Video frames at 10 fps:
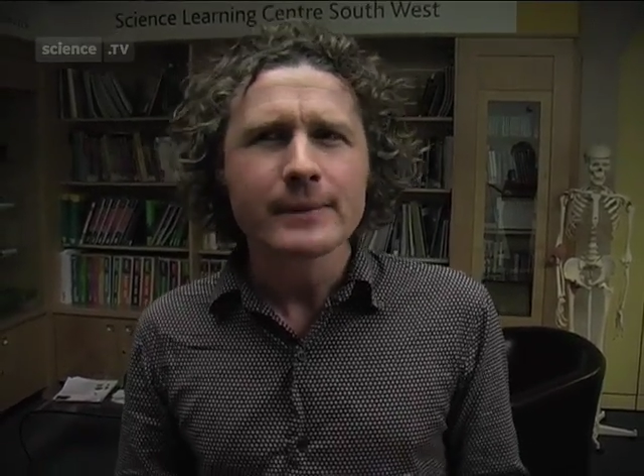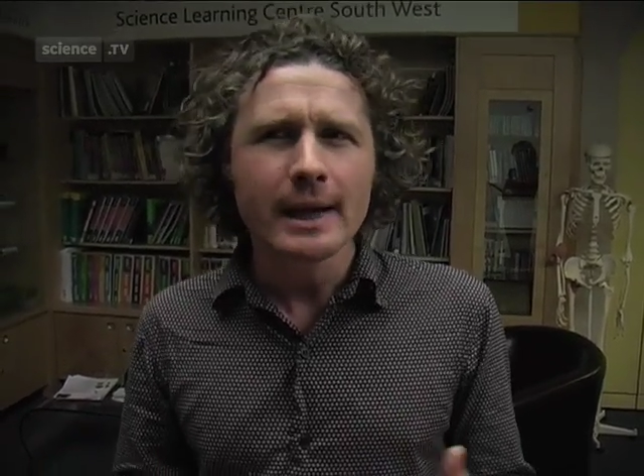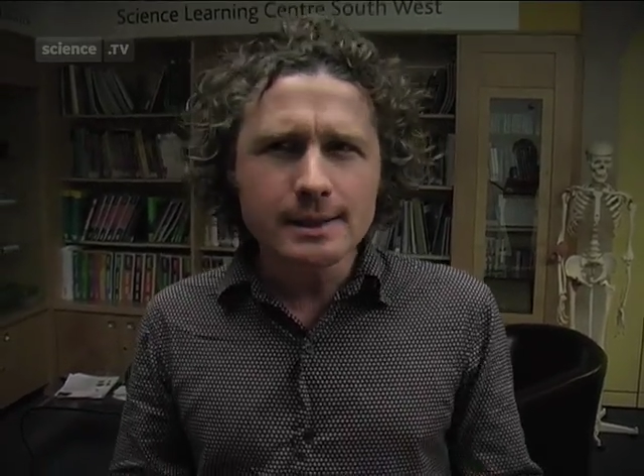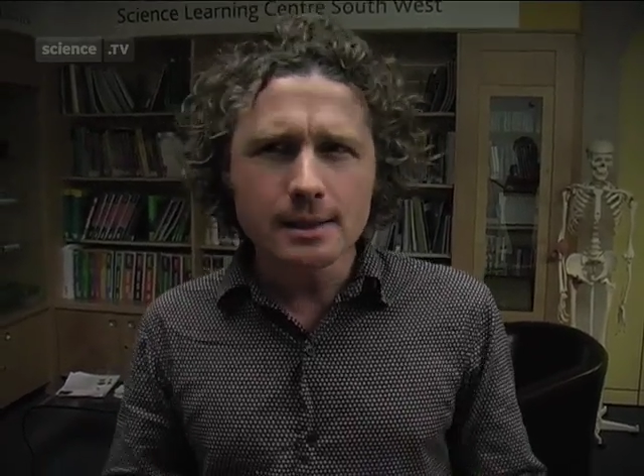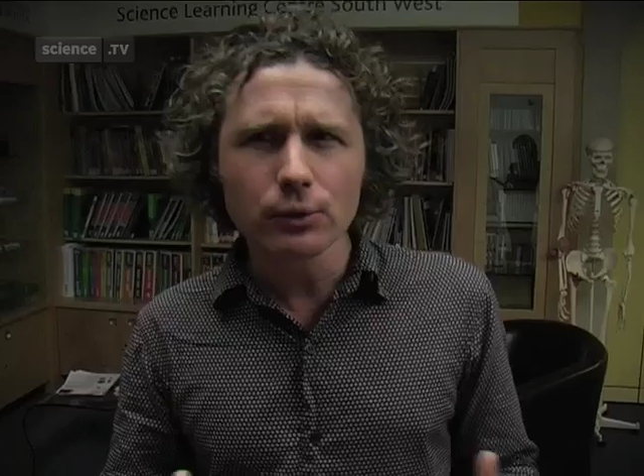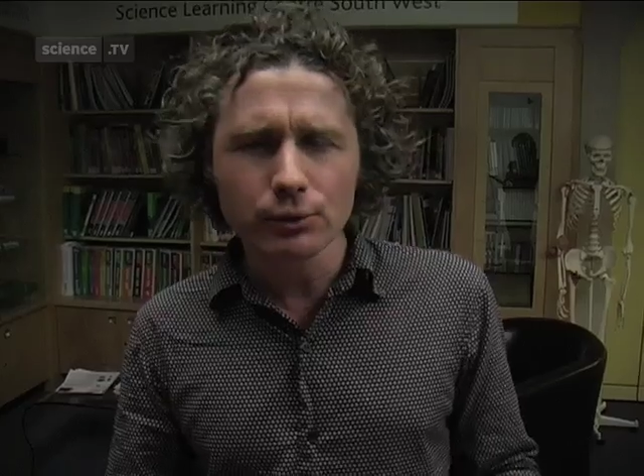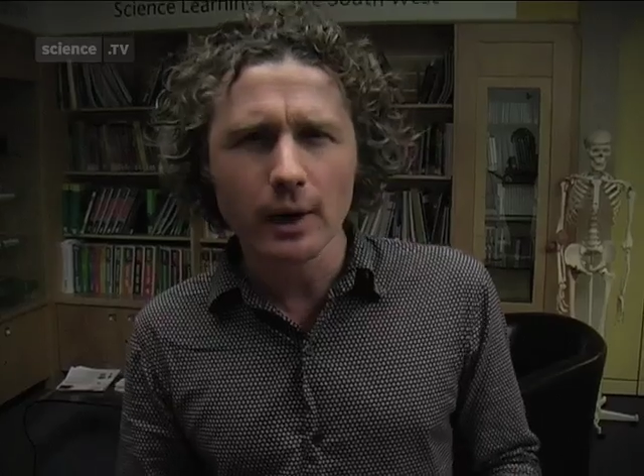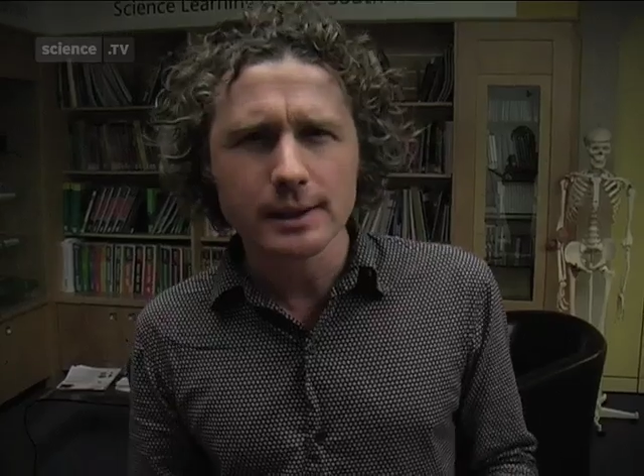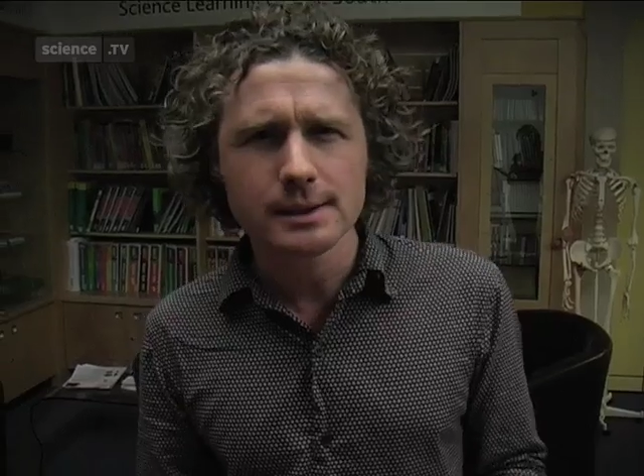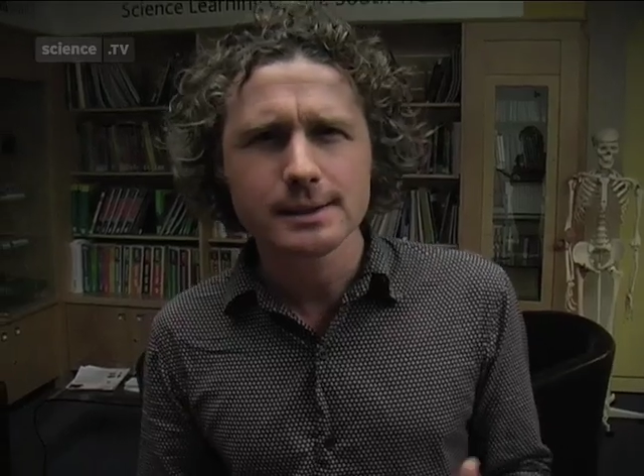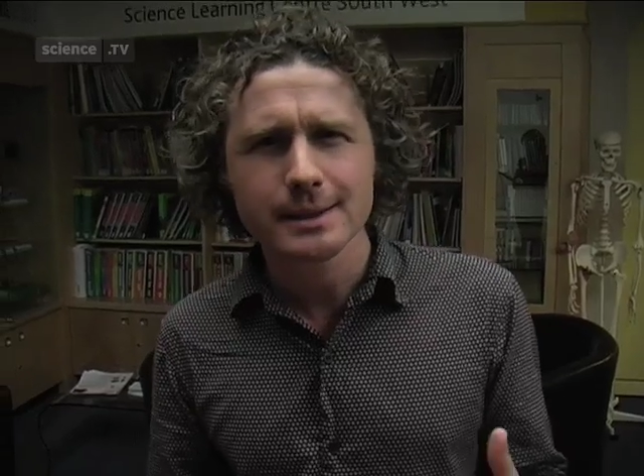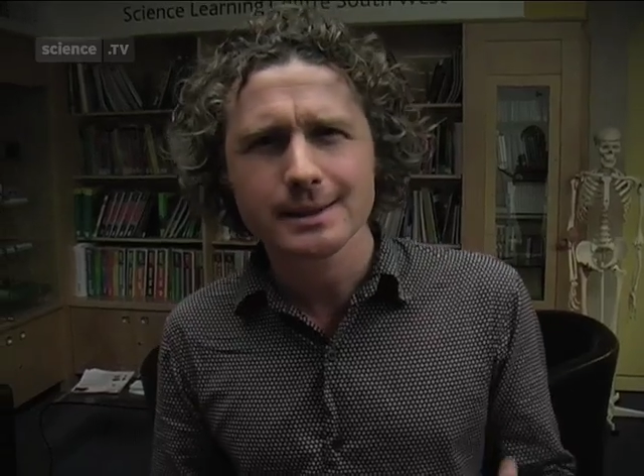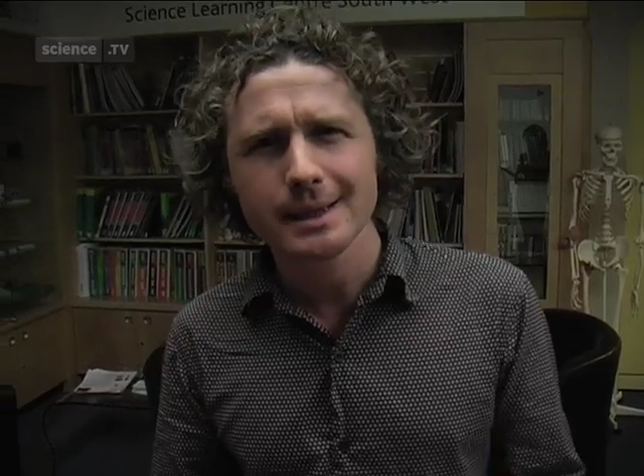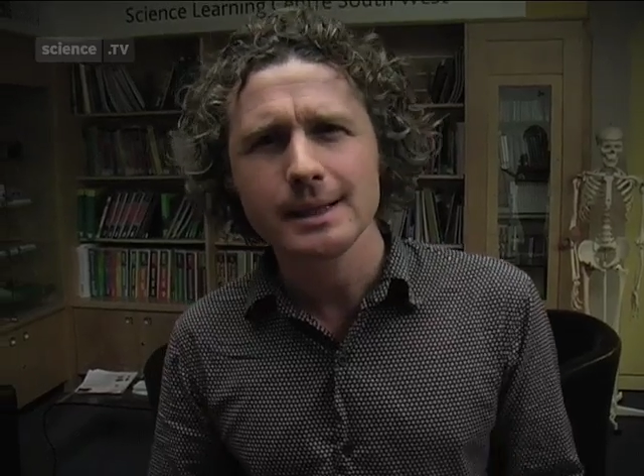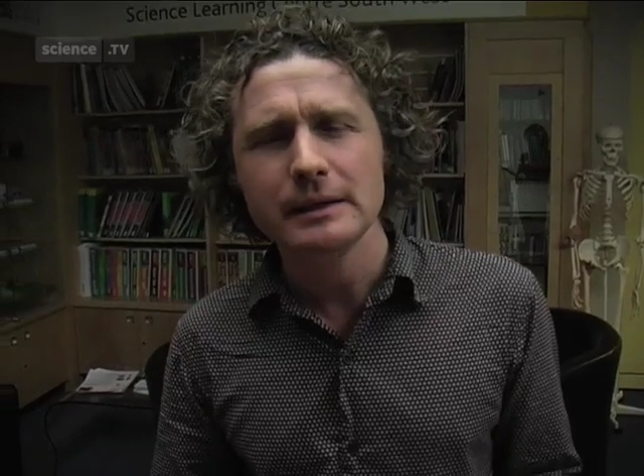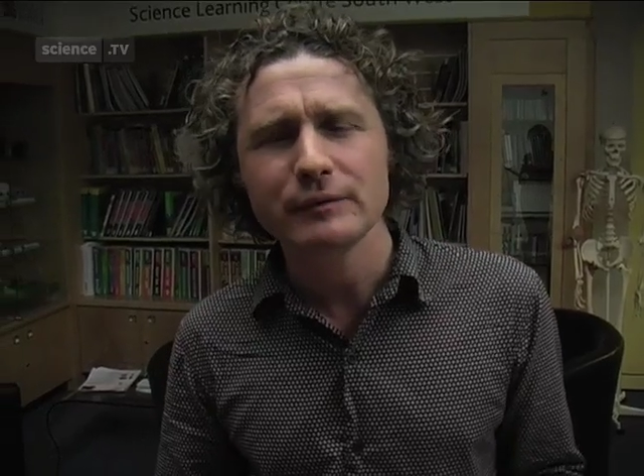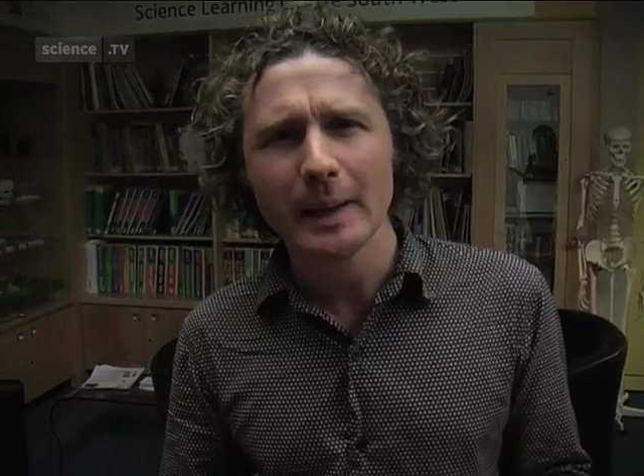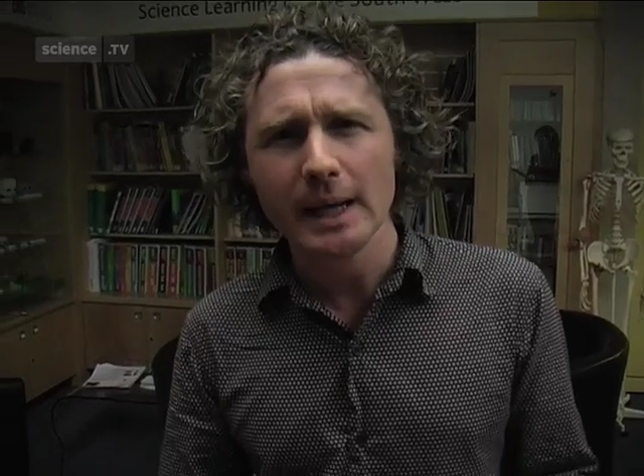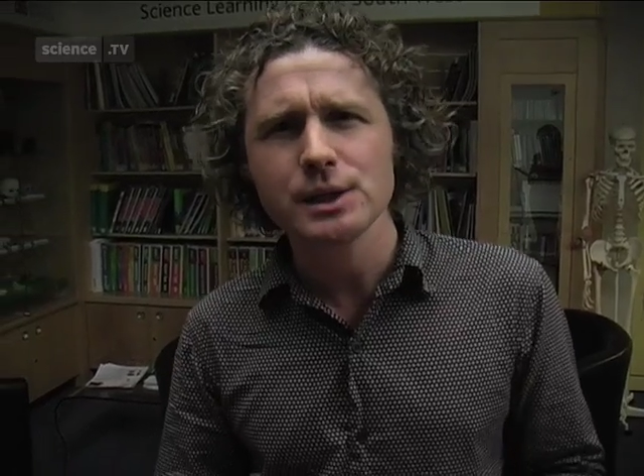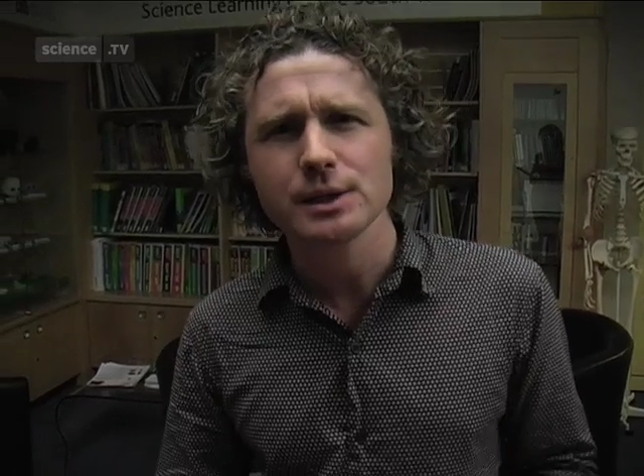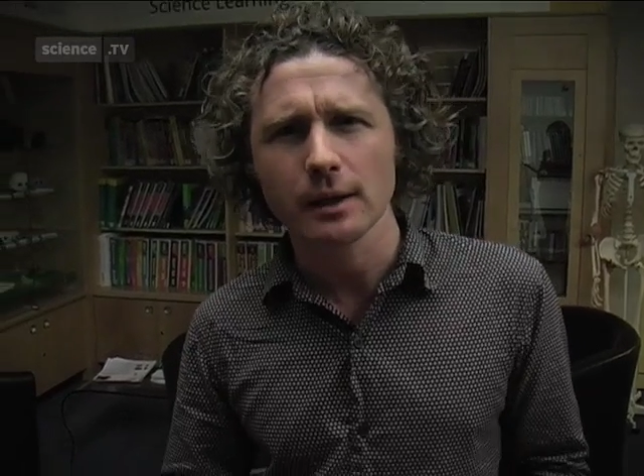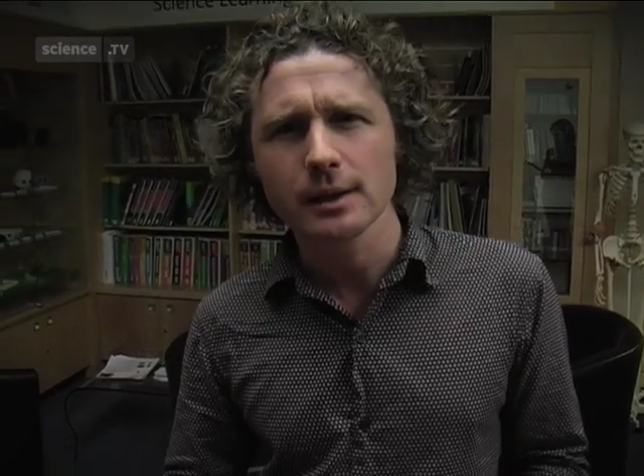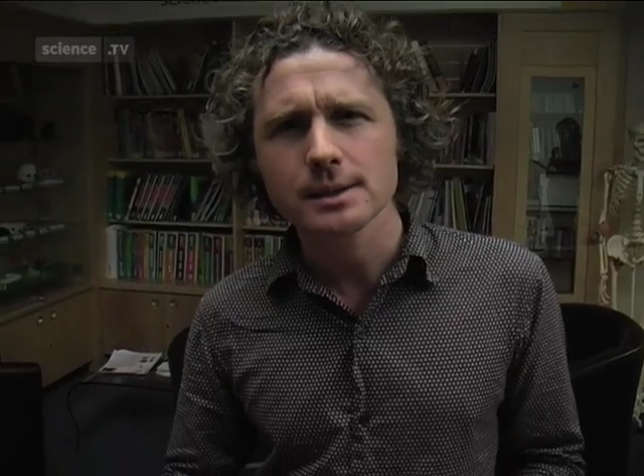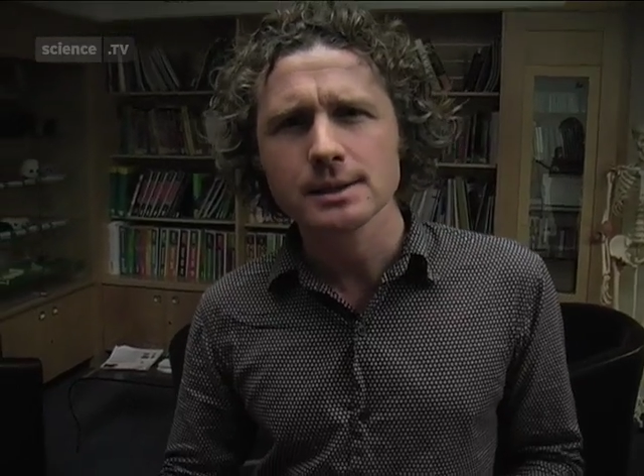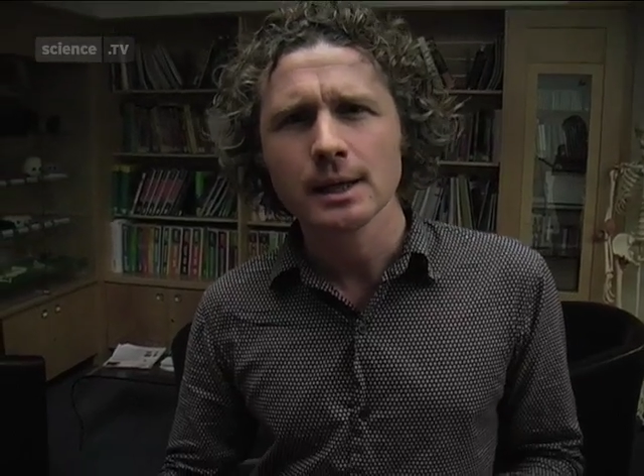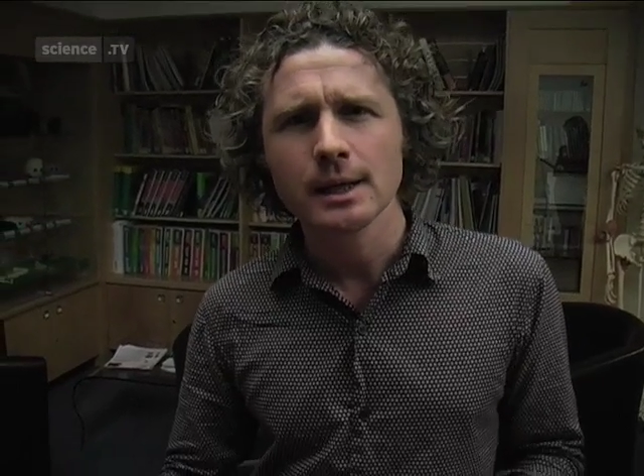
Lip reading: Is it all right to deceive patients